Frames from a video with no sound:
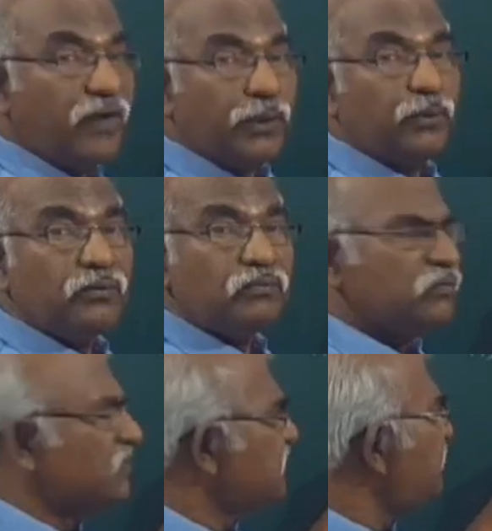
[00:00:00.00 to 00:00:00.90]
to 5,
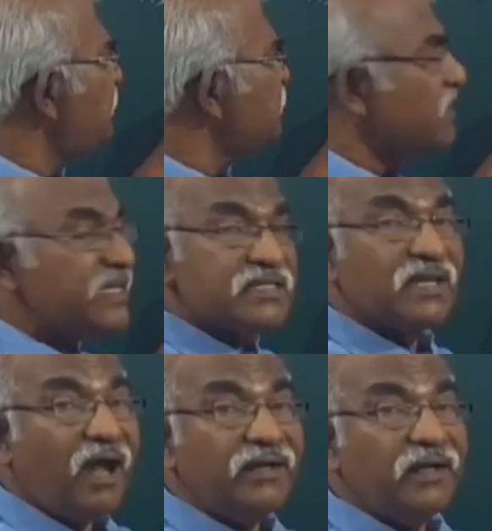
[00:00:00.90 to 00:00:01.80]
suppose C is
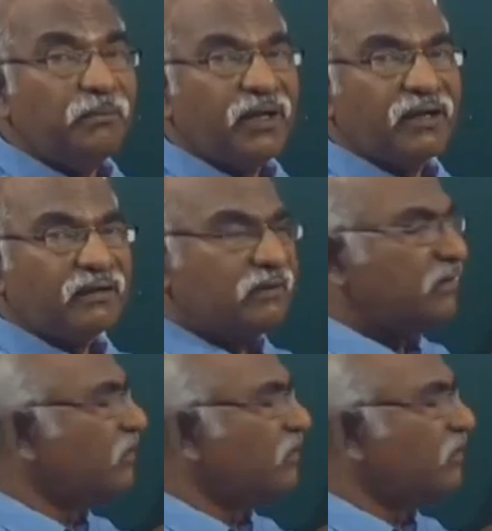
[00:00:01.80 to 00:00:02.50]
an odd number.